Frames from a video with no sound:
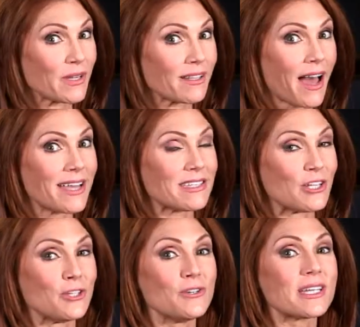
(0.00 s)
you realize
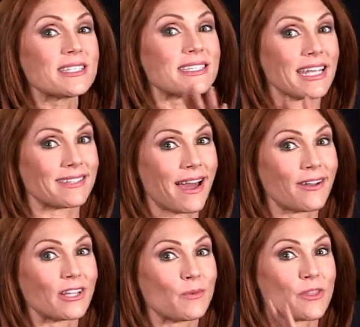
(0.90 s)
you could sync not
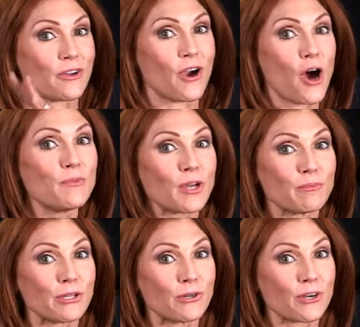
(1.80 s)
only with your home
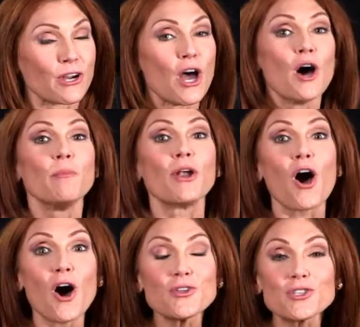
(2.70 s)
computer, but
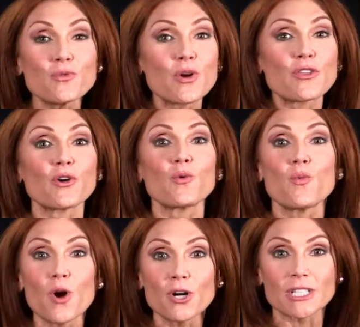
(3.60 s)
also with your
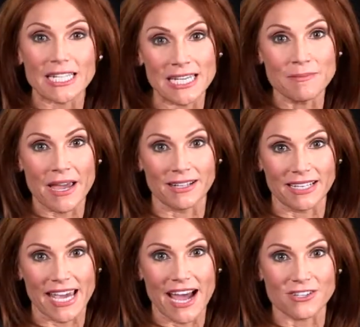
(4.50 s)
work
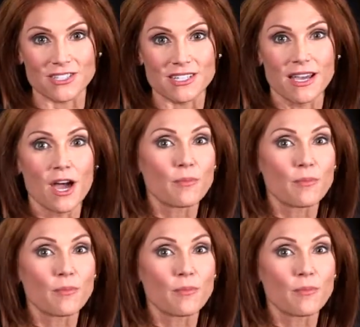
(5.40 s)
email accounts?